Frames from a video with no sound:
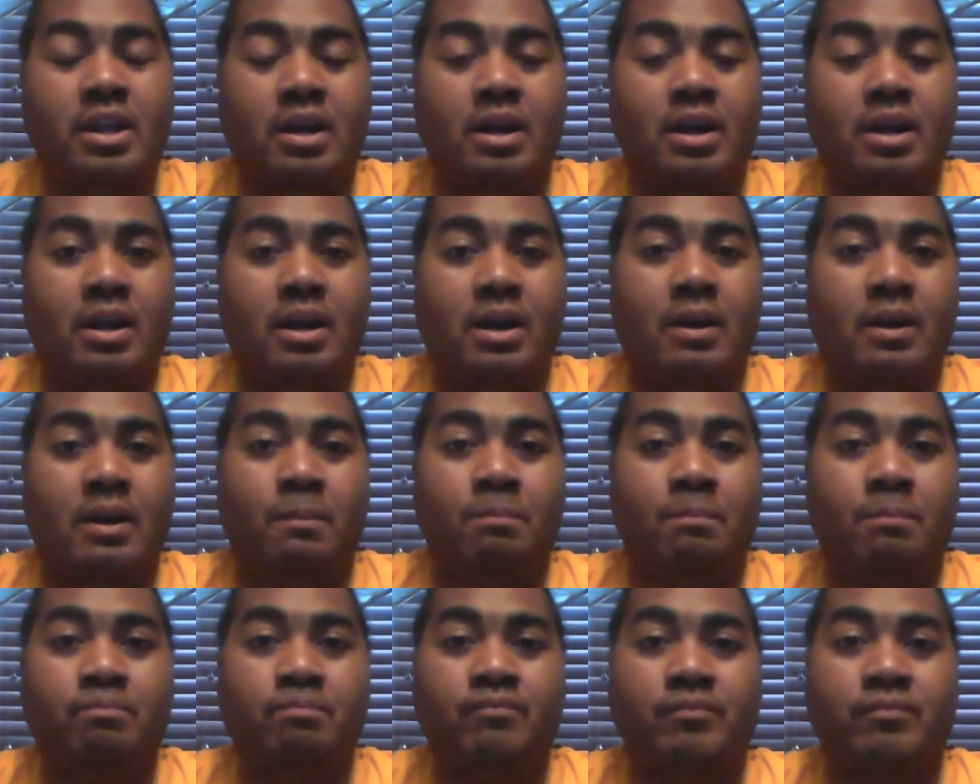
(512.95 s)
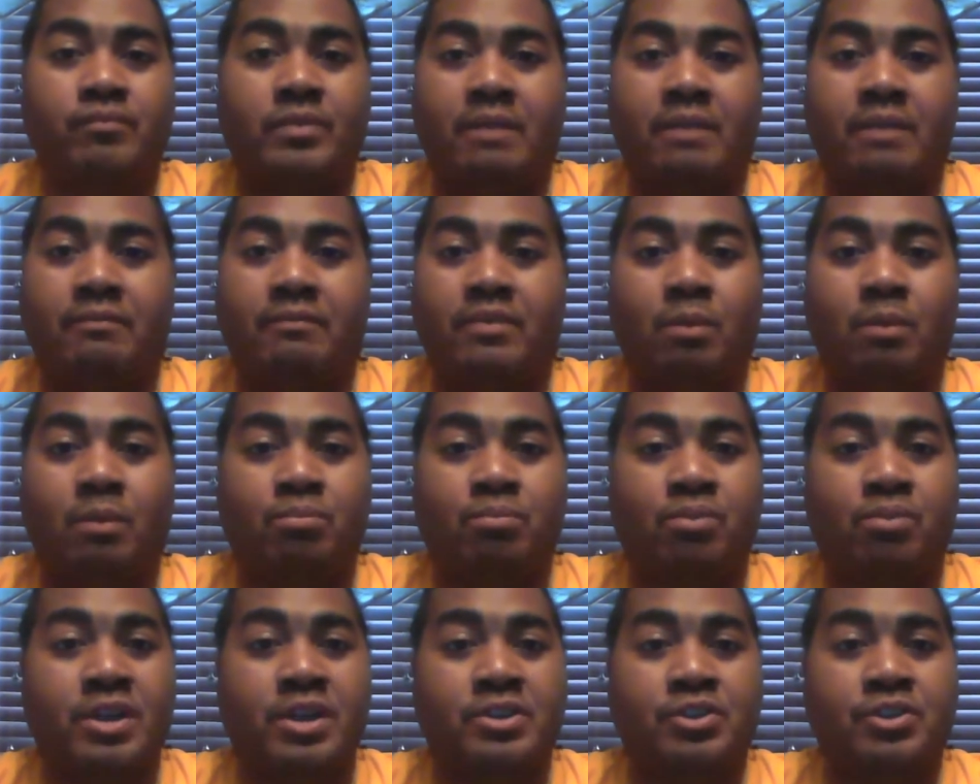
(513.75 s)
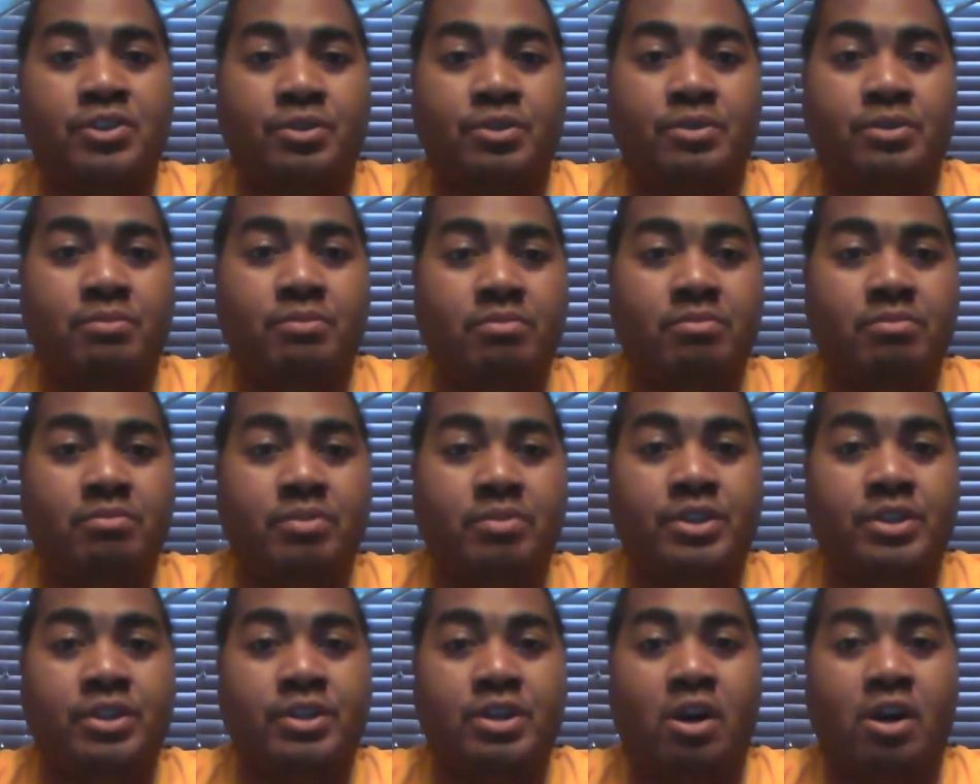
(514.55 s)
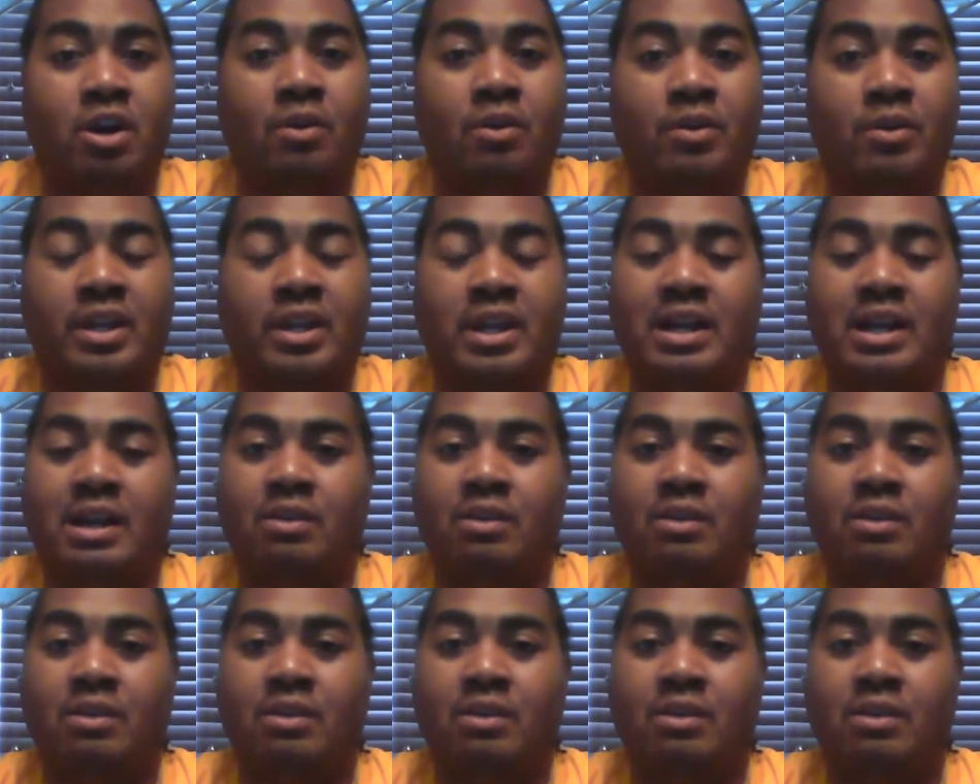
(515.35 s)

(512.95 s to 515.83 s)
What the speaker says: I felt pressure, and